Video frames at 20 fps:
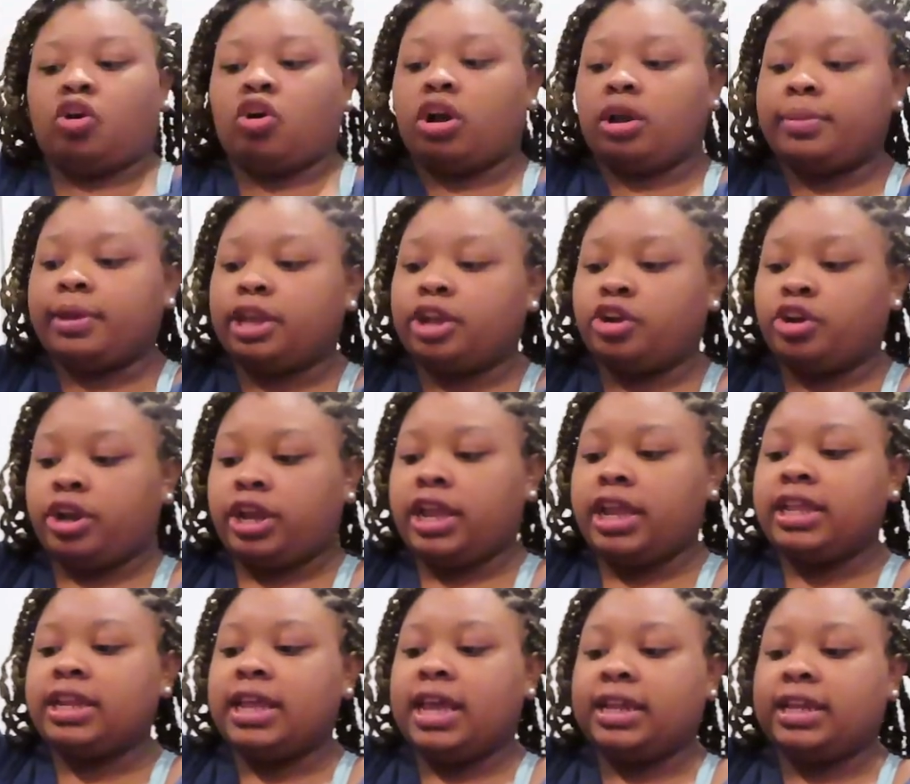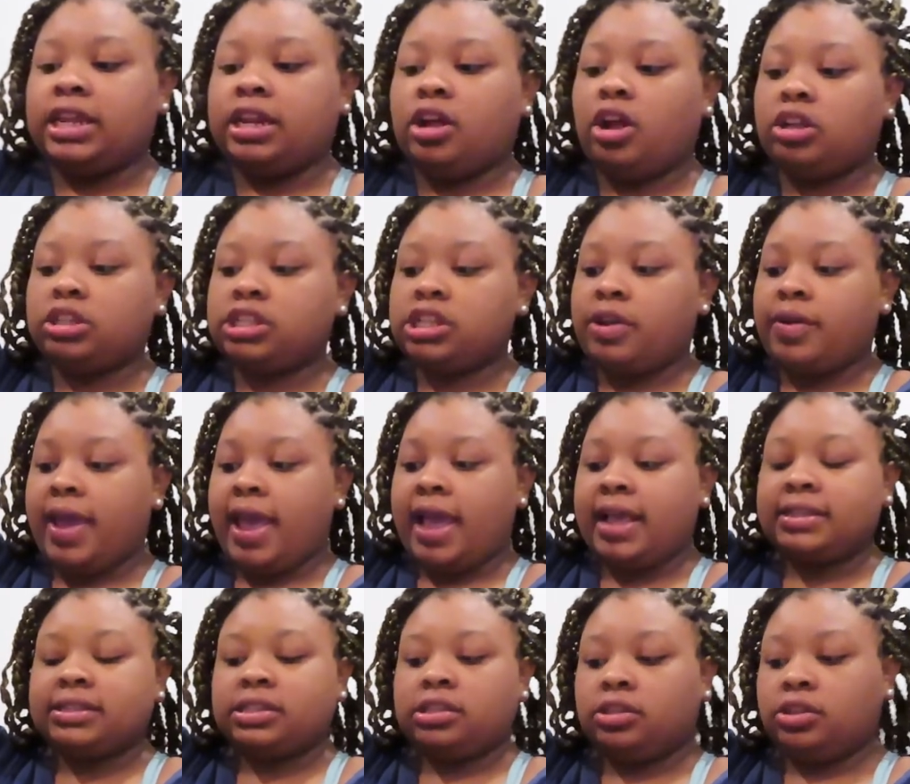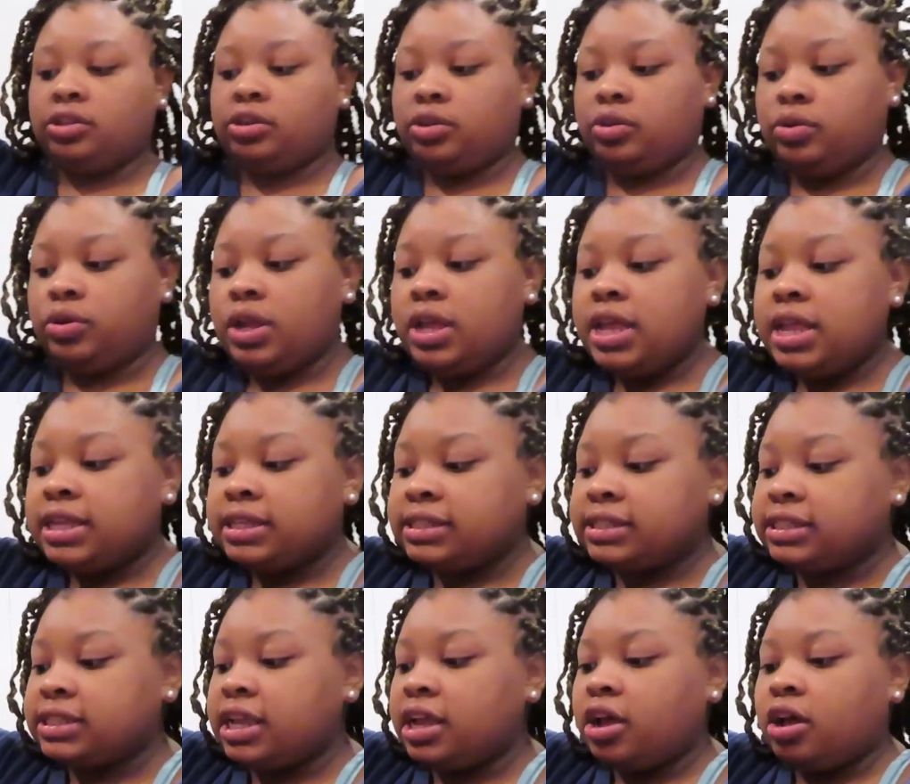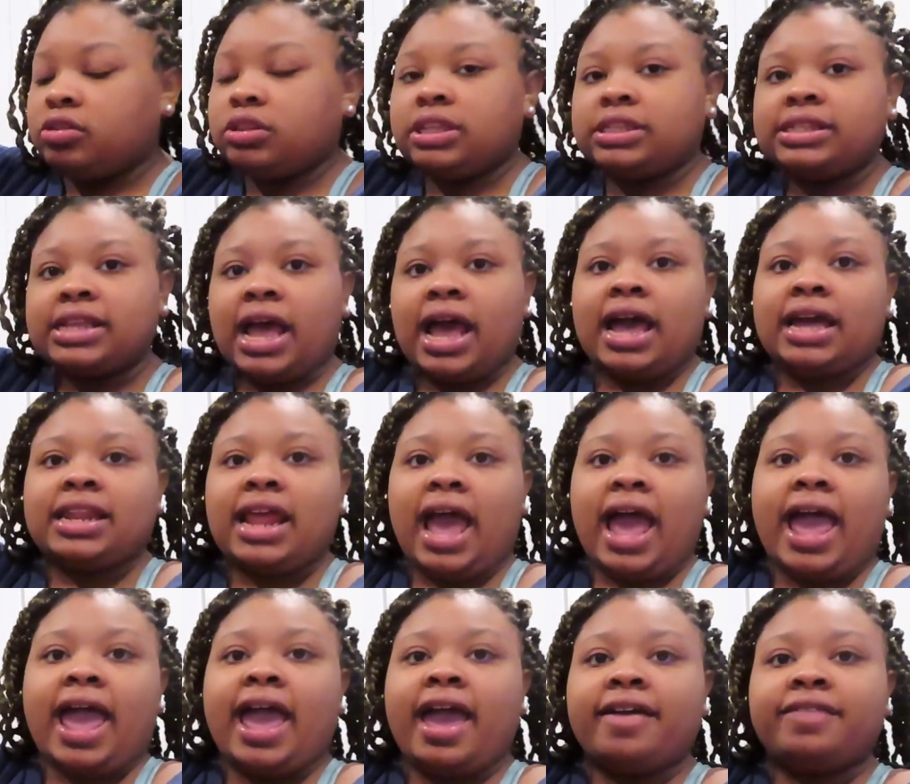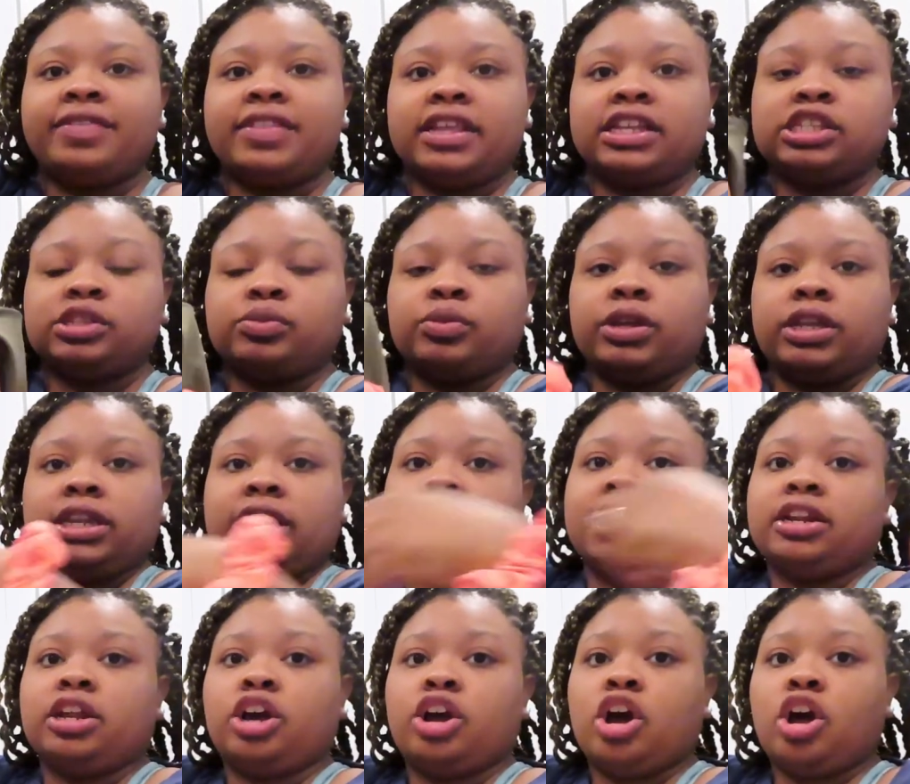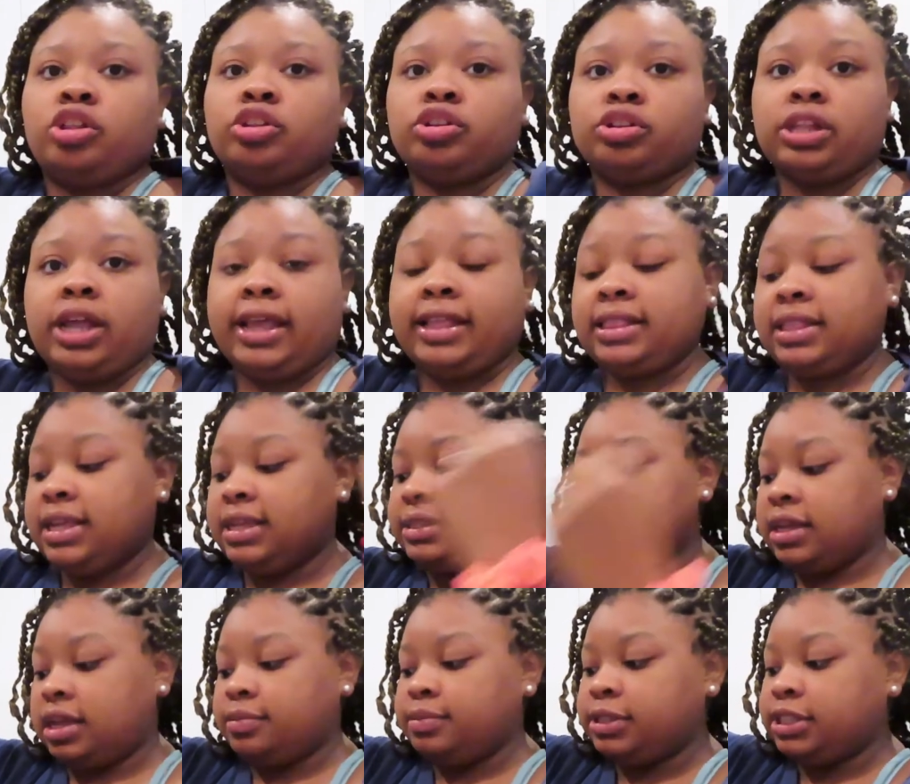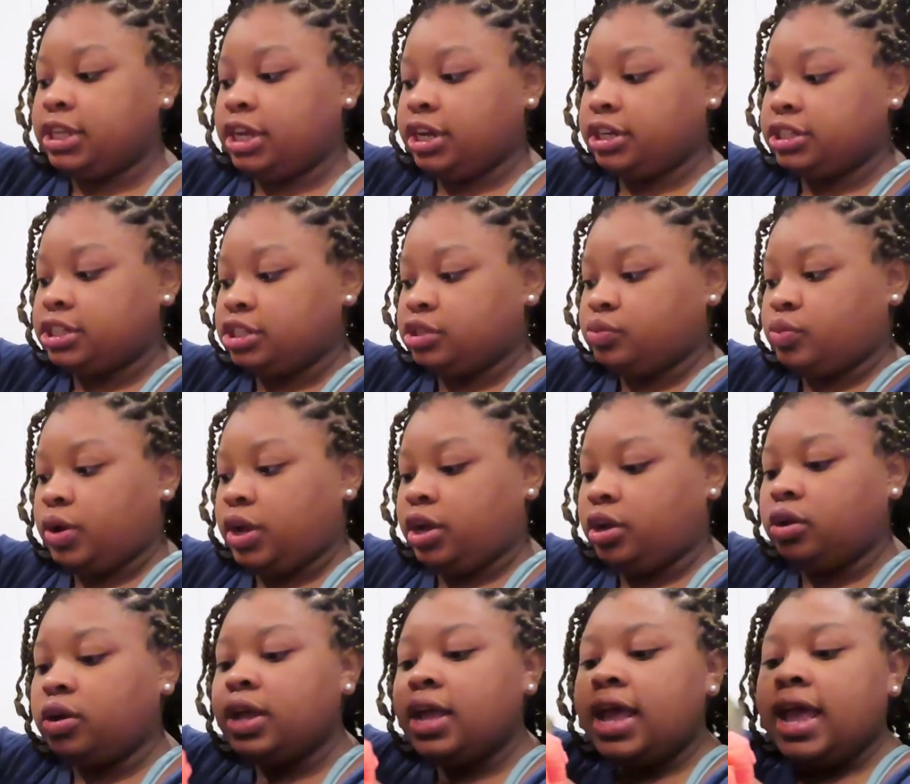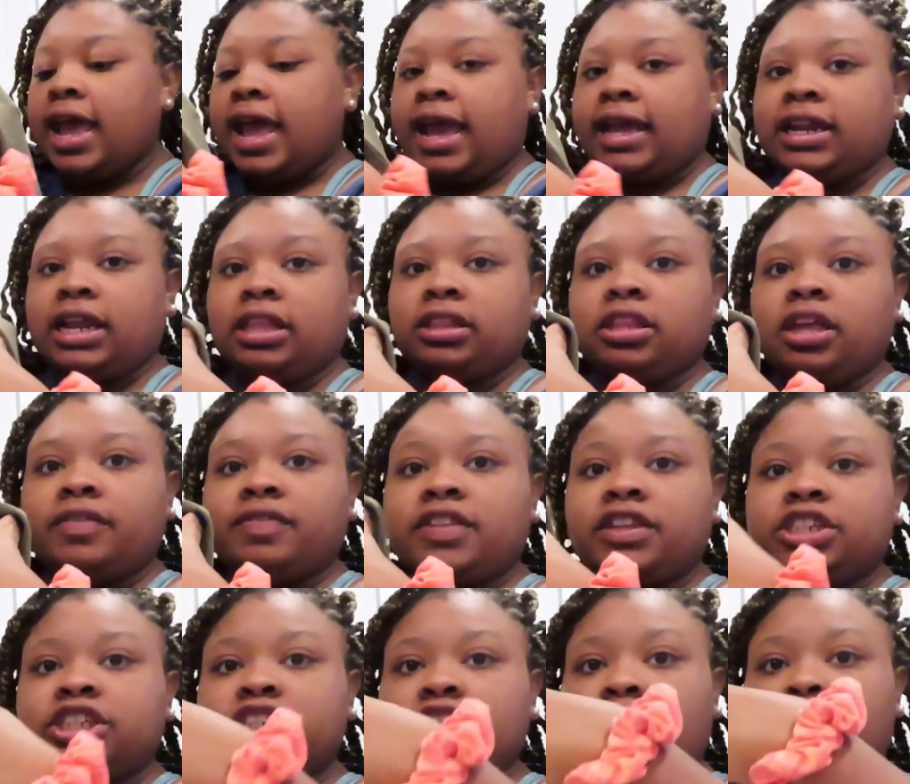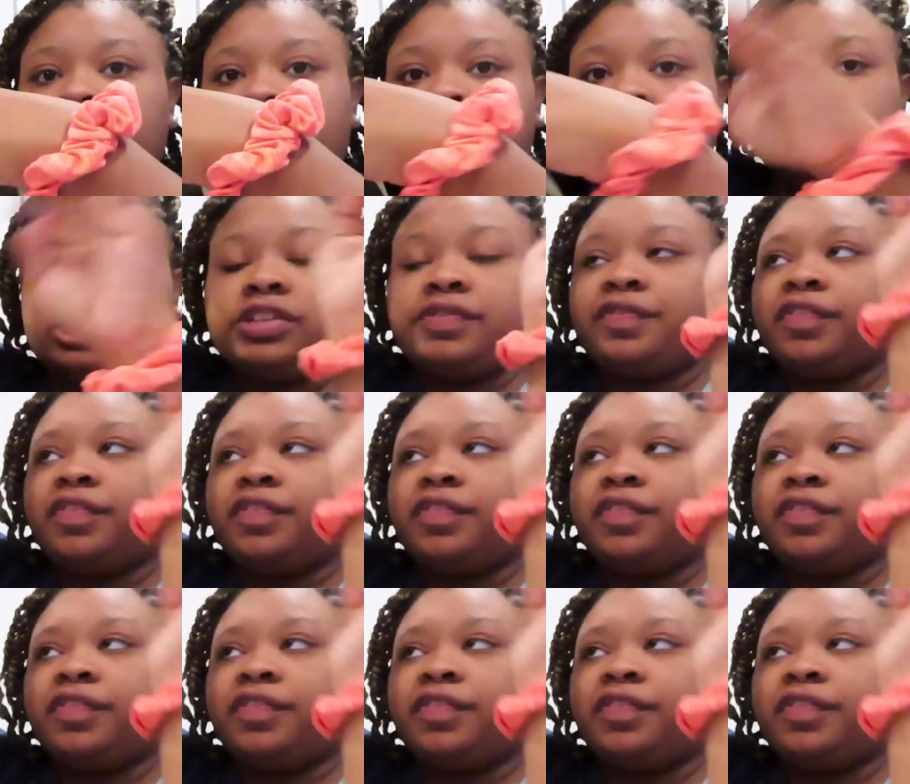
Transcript: army green and it also has the little slit on the side. I have this one in a color like this upstairs as well. And I love this shirt. It's just